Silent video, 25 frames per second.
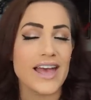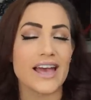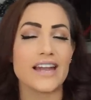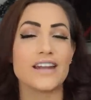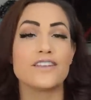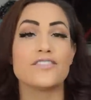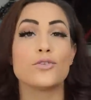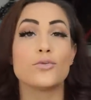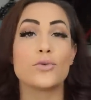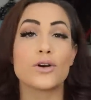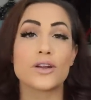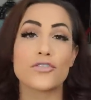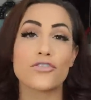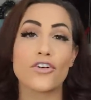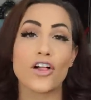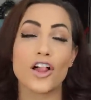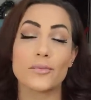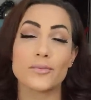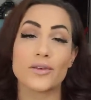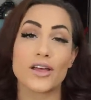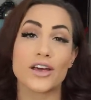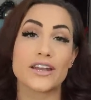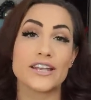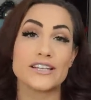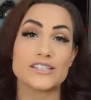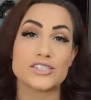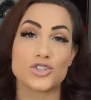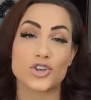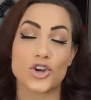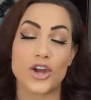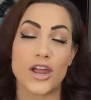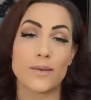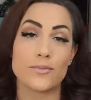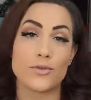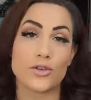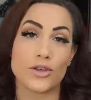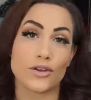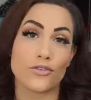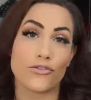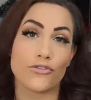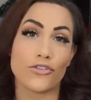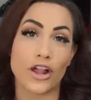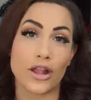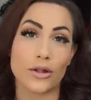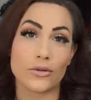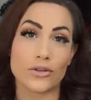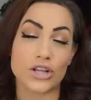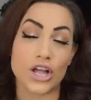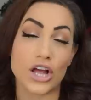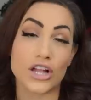And if you want to follow me on Instagram, you can
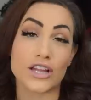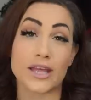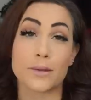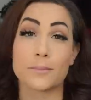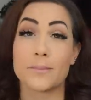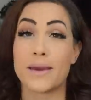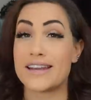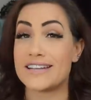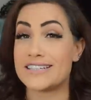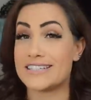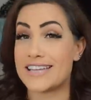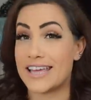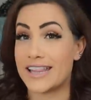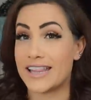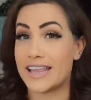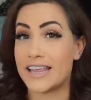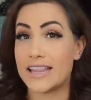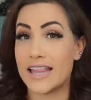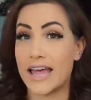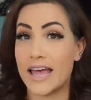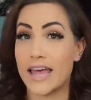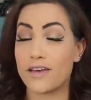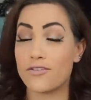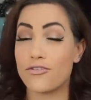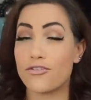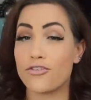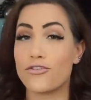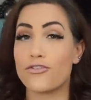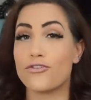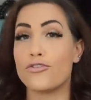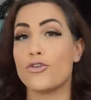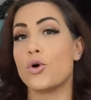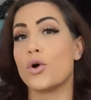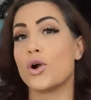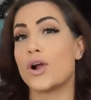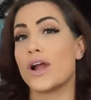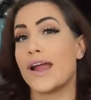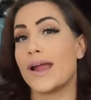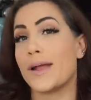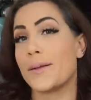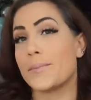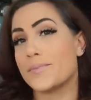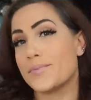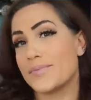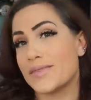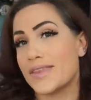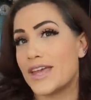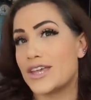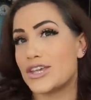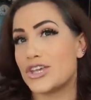follow along like my daily life for,
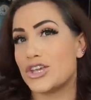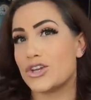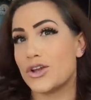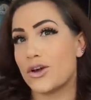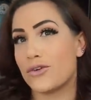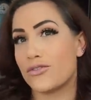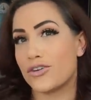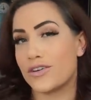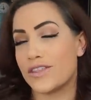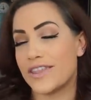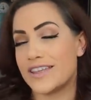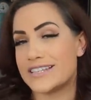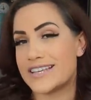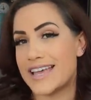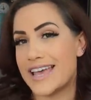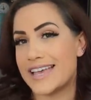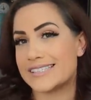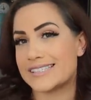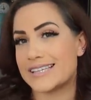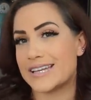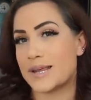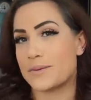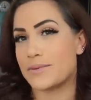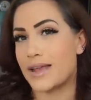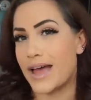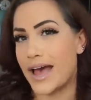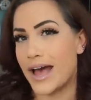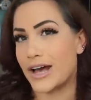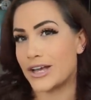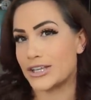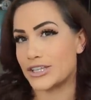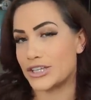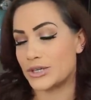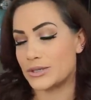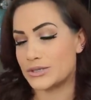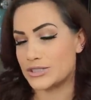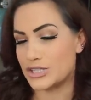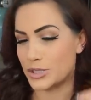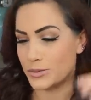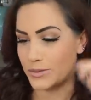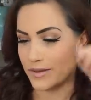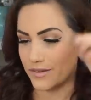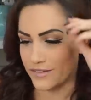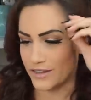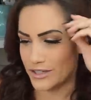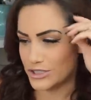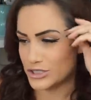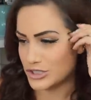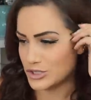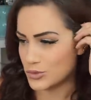you know, for the days that I'm not on YouTube.
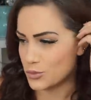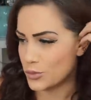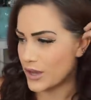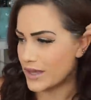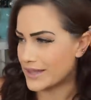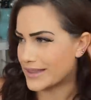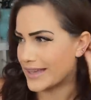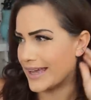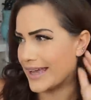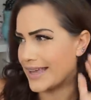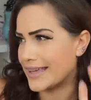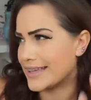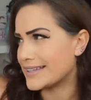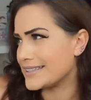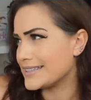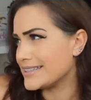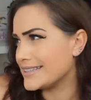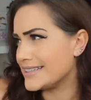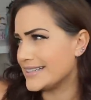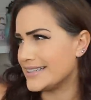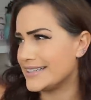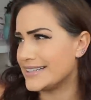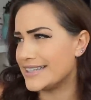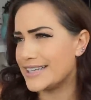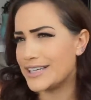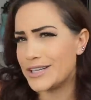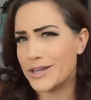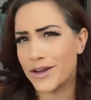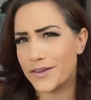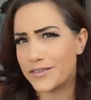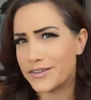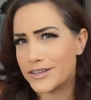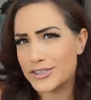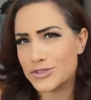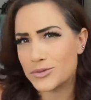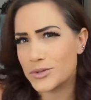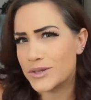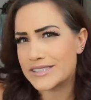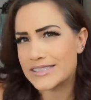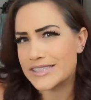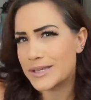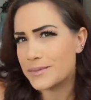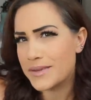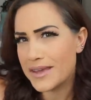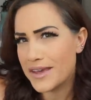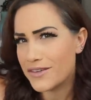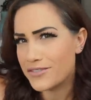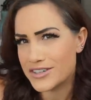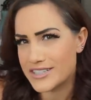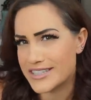If you just want like, you know, if you just want to see
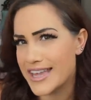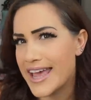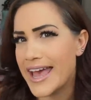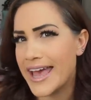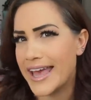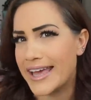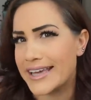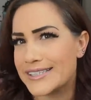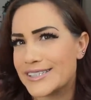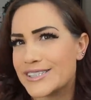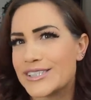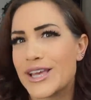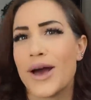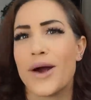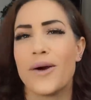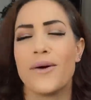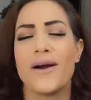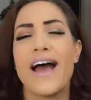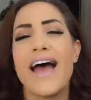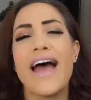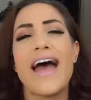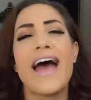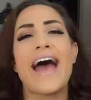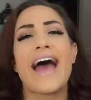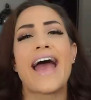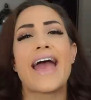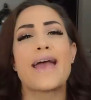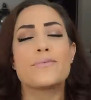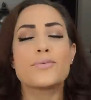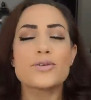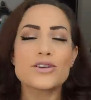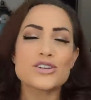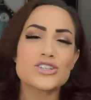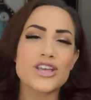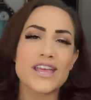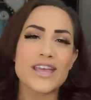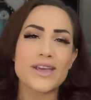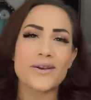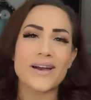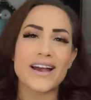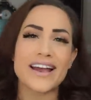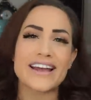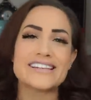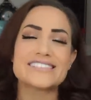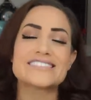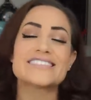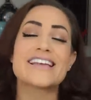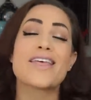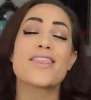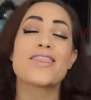me every day. So I appreciate you
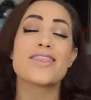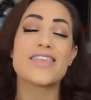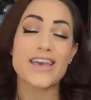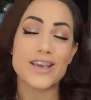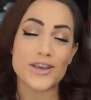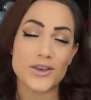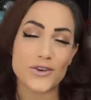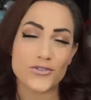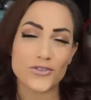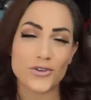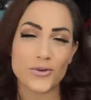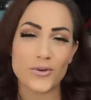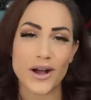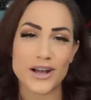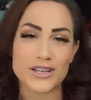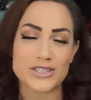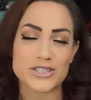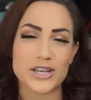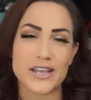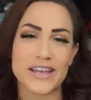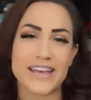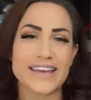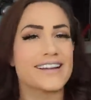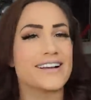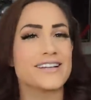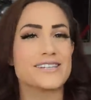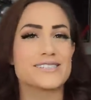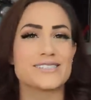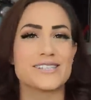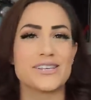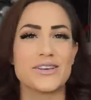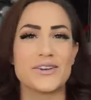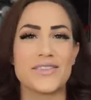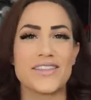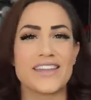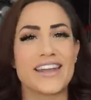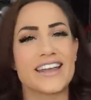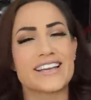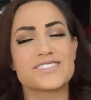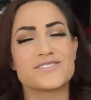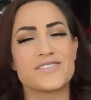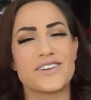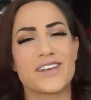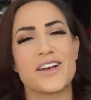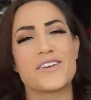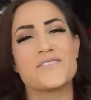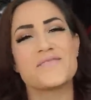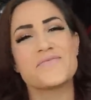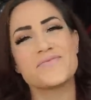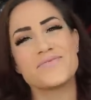guys. Thank you for watching and I'll see you in the next
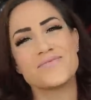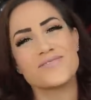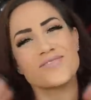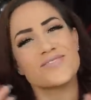video.